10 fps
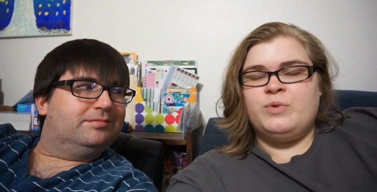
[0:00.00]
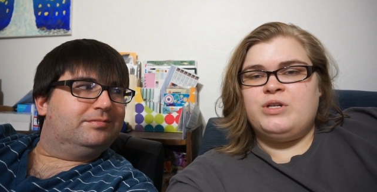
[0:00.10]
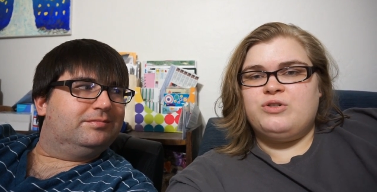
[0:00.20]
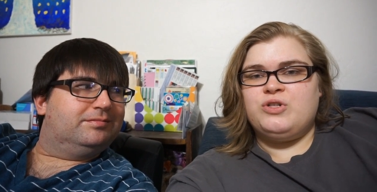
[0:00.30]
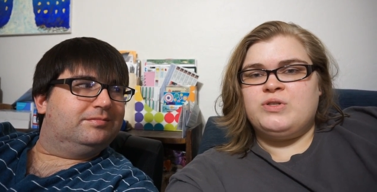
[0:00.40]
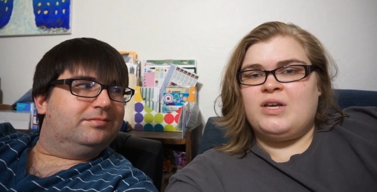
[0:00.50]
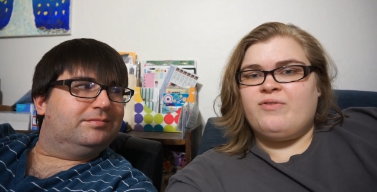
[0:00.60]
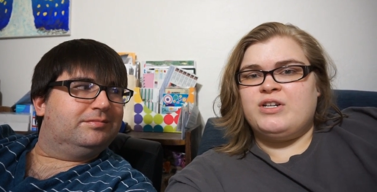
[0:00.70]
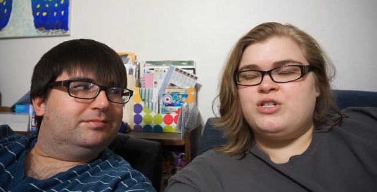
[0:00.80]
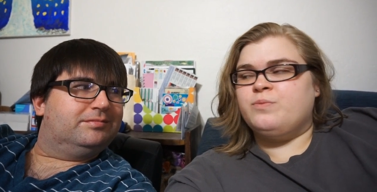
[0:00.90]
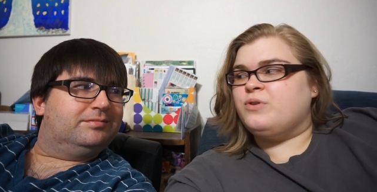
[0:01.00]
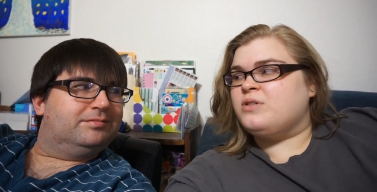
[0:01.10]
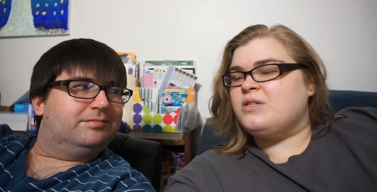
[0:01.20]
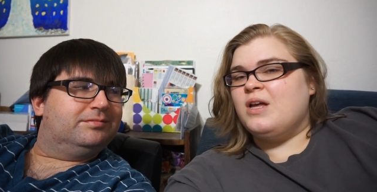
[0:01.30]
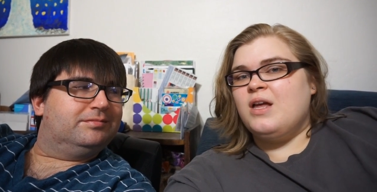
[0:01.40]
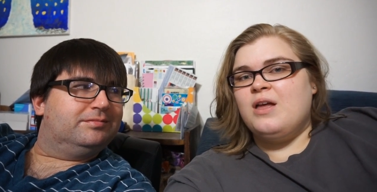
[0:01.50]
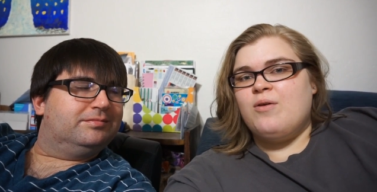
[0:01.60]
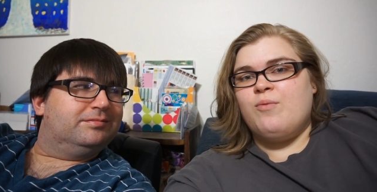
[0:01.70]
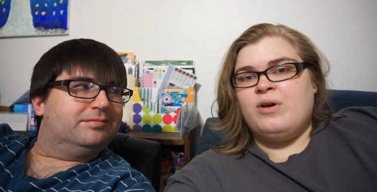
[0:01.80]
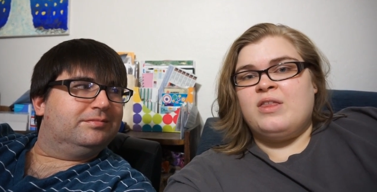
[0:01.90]
Speaker 1: when you juice like vegetables.
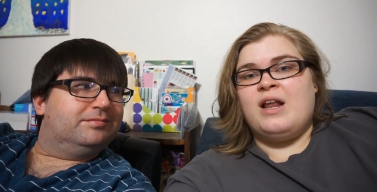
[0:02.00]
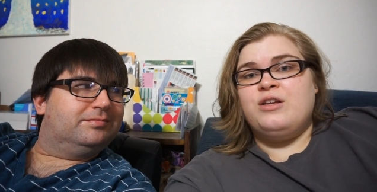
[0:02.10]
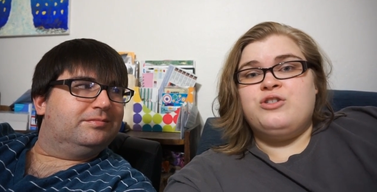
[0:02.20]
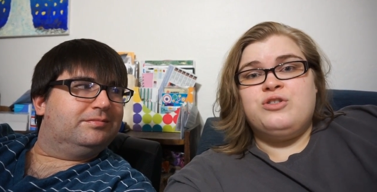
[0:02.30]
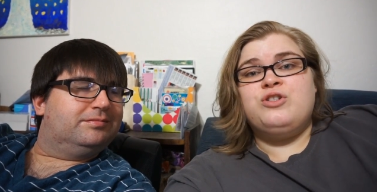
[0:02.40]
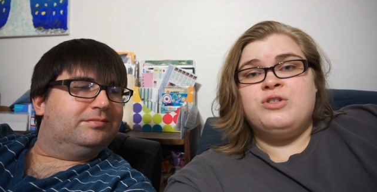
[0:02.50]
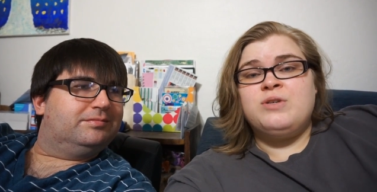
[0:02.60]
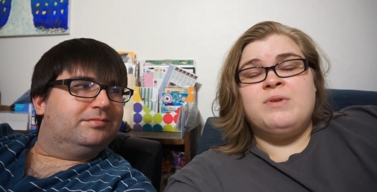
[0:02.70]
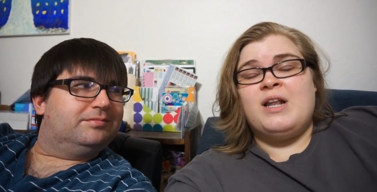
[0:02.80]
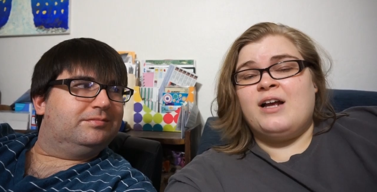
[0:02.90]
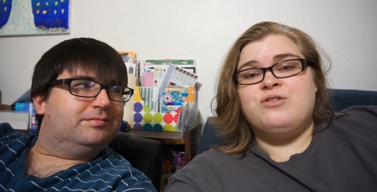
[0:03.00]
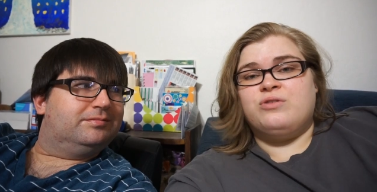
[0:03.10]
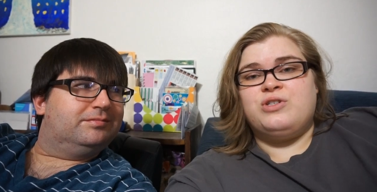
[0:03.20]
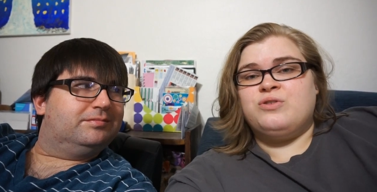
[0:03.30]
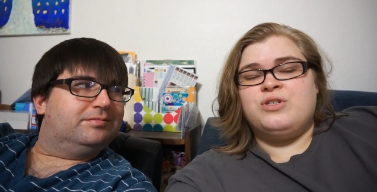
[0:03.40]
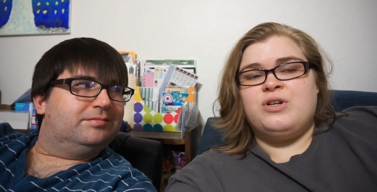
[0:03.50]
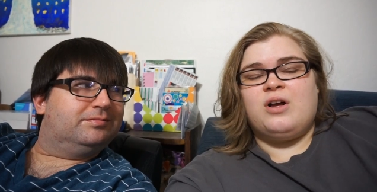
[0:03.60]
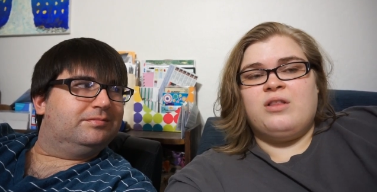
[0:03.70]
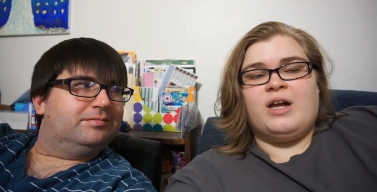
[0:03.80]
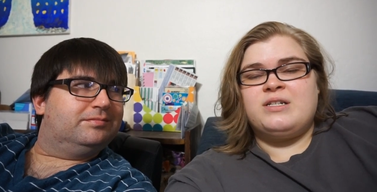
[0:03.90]
With an juicing with an actual juicer,
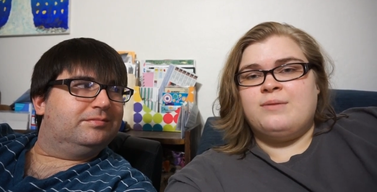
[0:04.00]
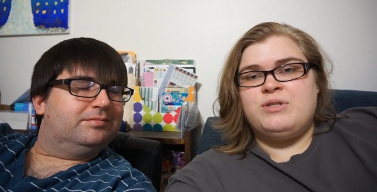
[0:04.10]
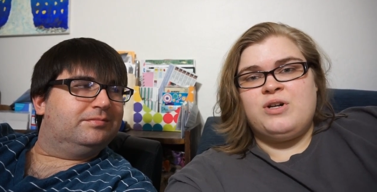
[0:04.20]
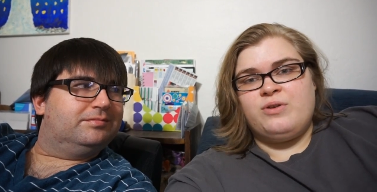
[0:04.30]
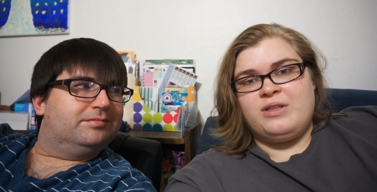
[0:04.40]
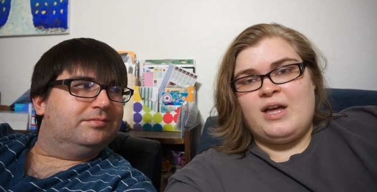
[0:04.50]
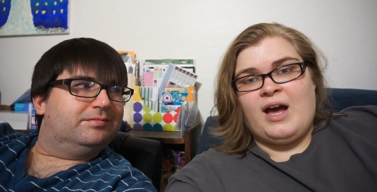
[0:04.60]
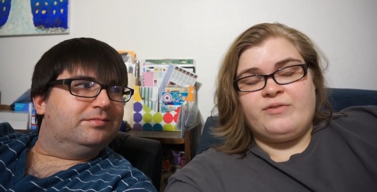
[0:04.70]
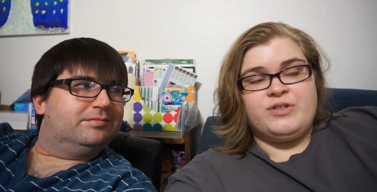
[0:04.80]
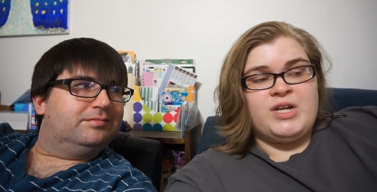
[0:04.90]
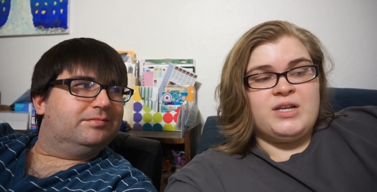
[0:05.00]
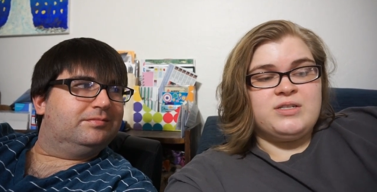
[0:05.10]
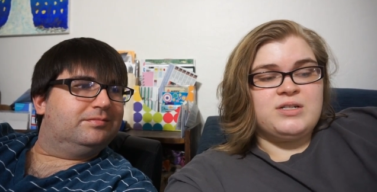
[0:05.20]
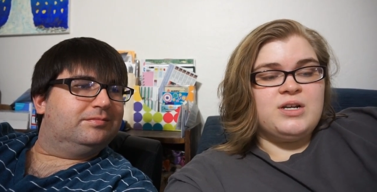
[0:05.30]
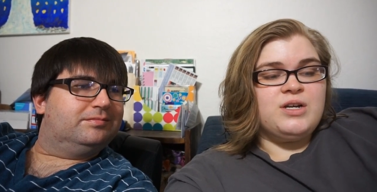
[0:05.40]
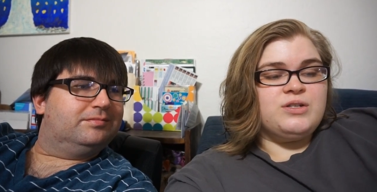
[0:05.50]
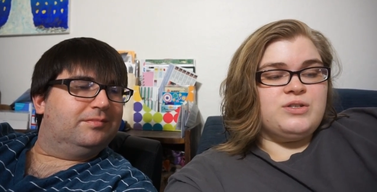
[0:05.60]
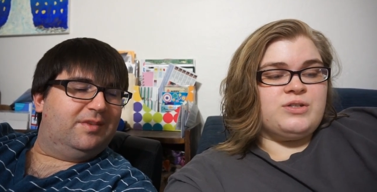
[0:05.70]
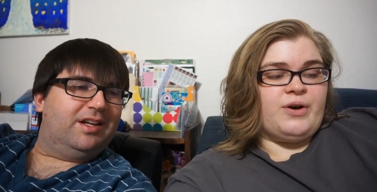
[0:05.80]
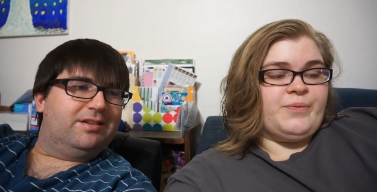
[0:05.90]
a lot of times you don't get the aftertaste.
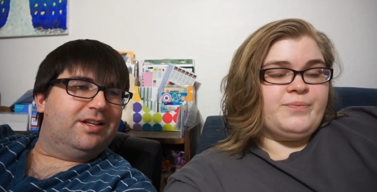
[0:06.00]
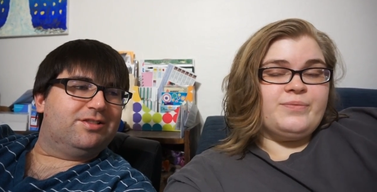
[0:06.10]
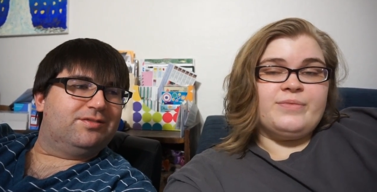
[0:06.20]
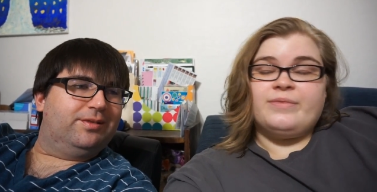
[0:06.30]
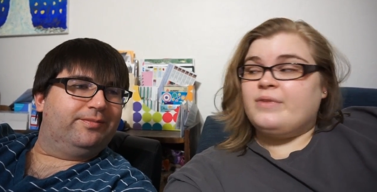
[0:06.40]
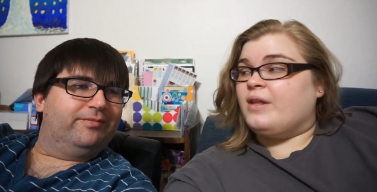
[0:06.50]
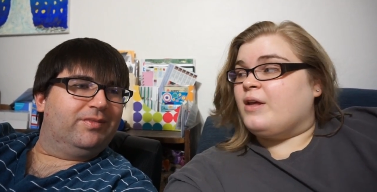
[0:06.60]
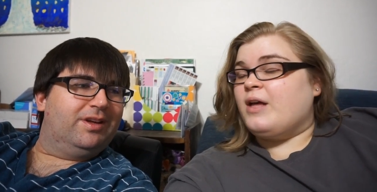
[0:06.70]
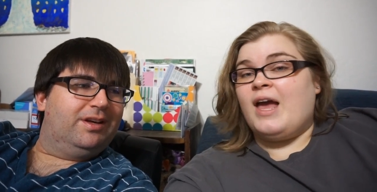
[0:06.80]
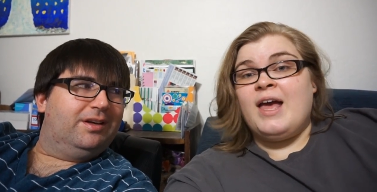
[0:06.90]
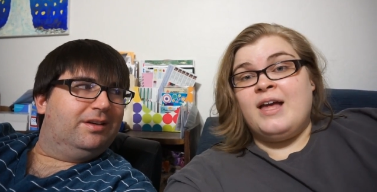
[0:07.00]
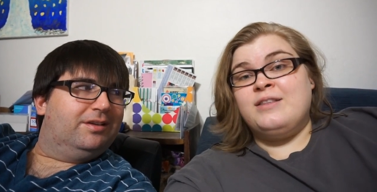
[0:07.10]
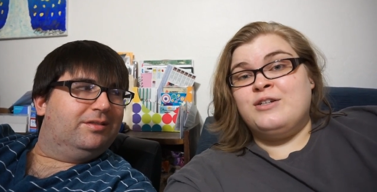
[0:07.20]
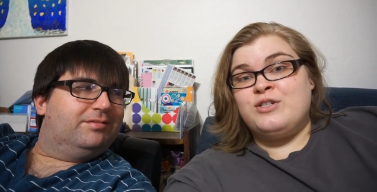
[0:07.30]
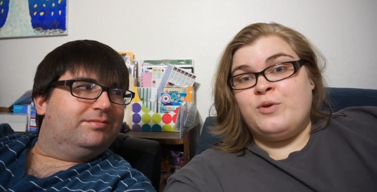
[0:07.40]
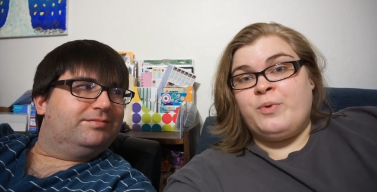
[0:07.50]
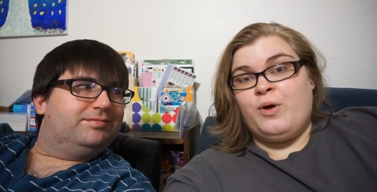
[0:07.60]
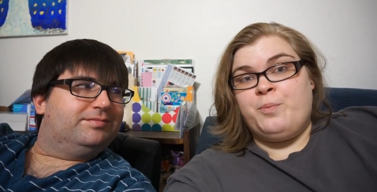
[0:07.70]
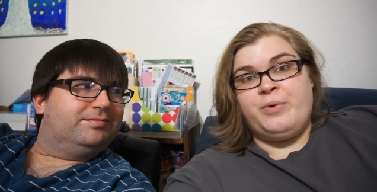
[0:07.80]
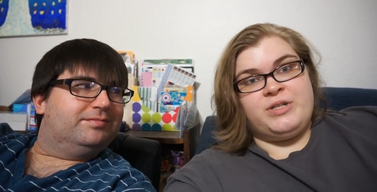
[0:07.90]
Speaker 2: So that's true.
Speaker 1: And there's no
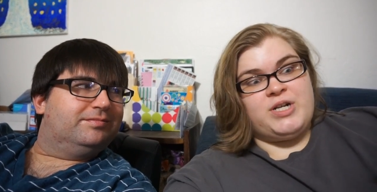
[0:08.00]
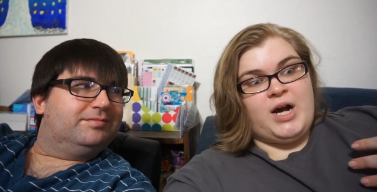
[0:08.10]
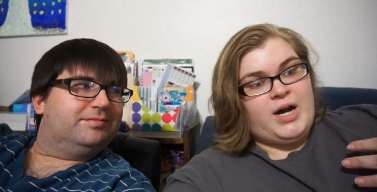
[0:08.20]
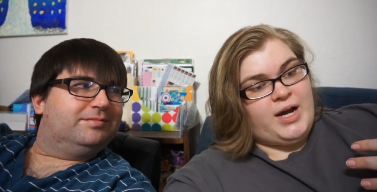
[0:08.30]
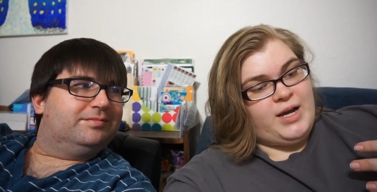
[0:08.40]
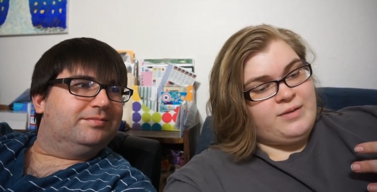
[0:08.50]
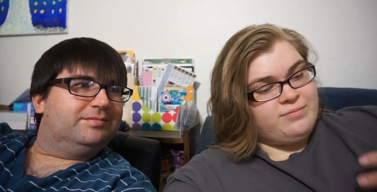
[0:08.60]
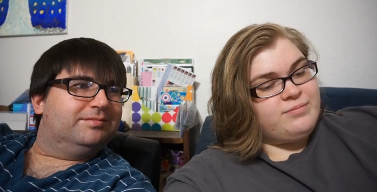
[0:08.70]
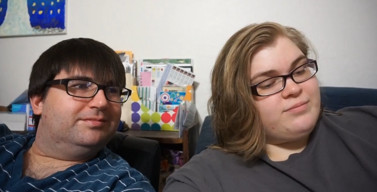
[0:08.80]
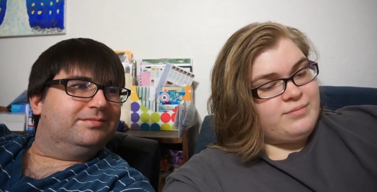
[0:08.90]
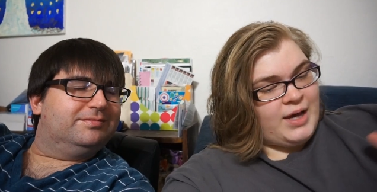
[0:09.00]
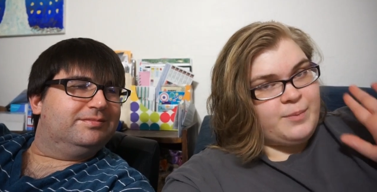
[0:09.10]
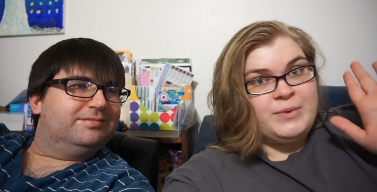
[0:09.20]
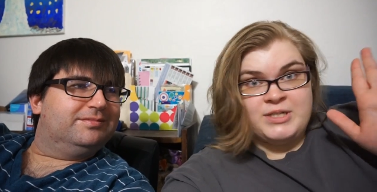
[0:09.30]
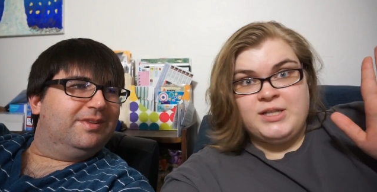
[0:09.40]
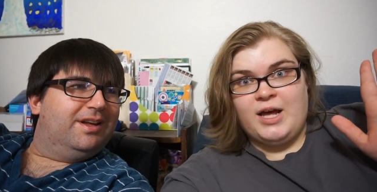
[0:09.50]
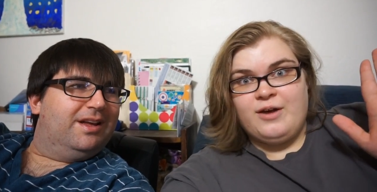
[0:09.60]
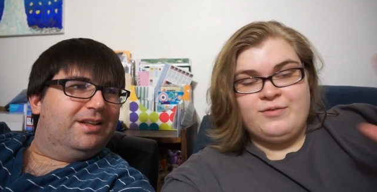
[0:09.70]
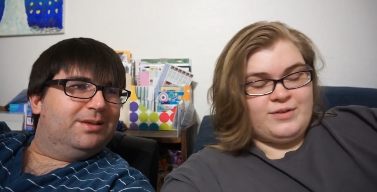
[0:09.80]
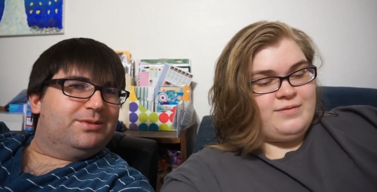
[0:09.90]
pulp, which I happen to love.
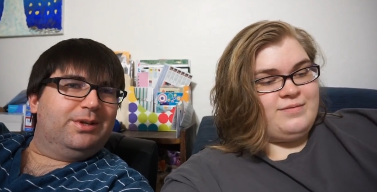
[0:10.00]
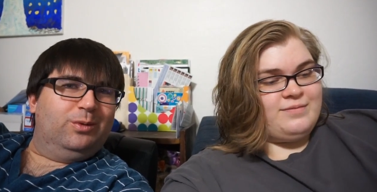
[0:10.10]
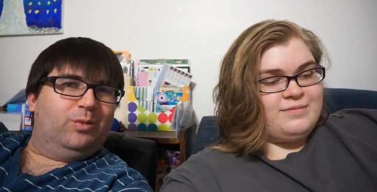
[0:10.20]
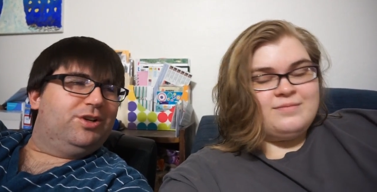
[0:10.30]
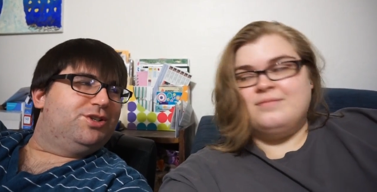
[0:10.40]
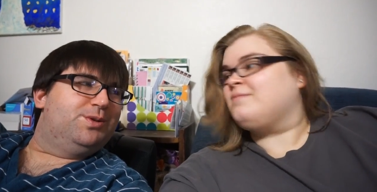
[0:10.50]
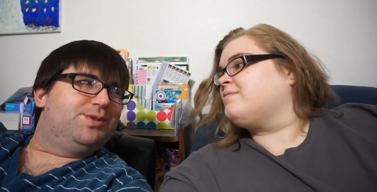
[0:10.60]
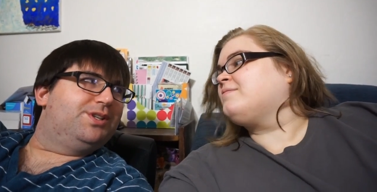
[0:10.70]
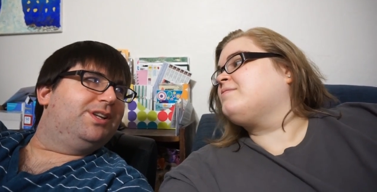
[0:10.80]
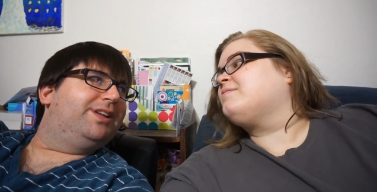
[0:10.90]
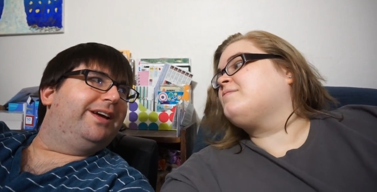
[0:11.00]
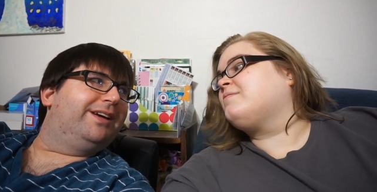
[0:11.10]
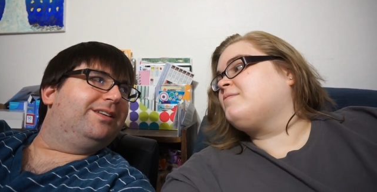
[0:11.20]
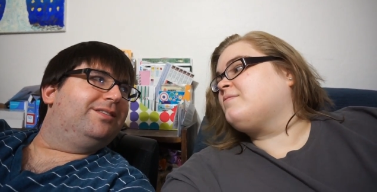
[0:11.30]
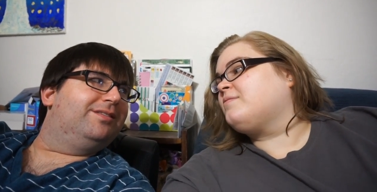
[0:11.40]
Speaker 2: There's only one juice you didn't like.